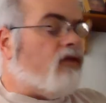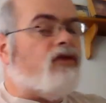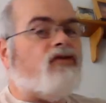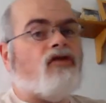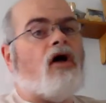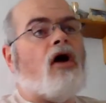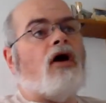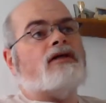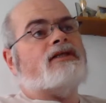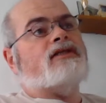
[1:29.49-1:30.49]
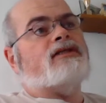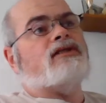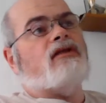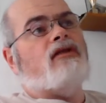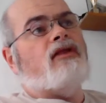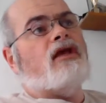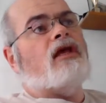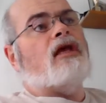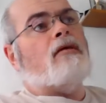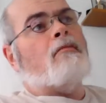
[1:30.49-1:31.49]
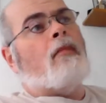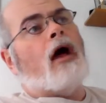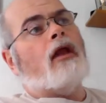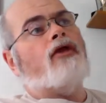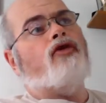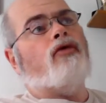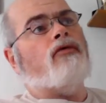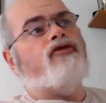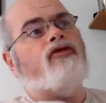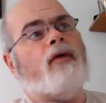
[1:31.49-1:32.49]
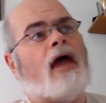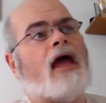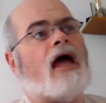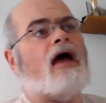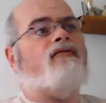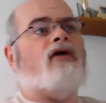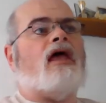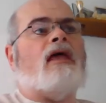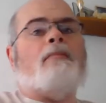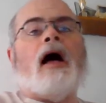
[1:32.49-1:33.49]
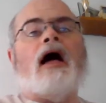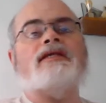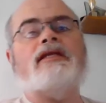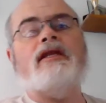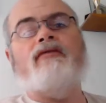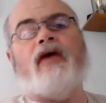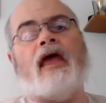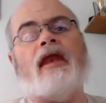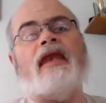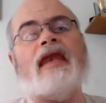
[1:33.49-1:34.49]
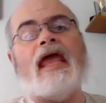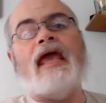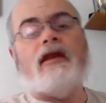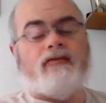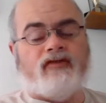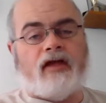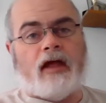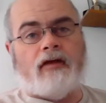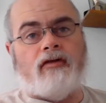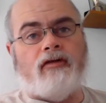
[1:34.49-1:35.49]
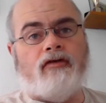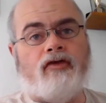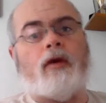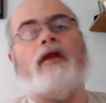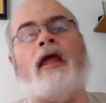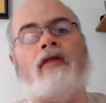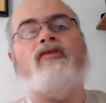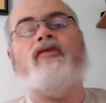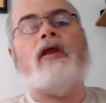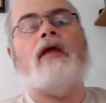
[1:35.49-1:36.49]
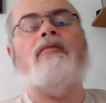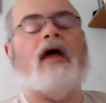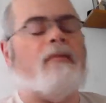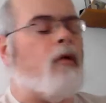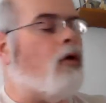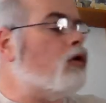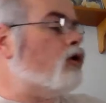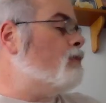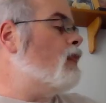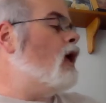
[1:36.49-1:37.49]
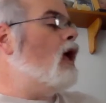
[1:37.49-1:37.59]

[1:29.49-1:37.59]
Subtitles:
This causes the molecule to have a positive and a negative side to it, hence the name dipolar.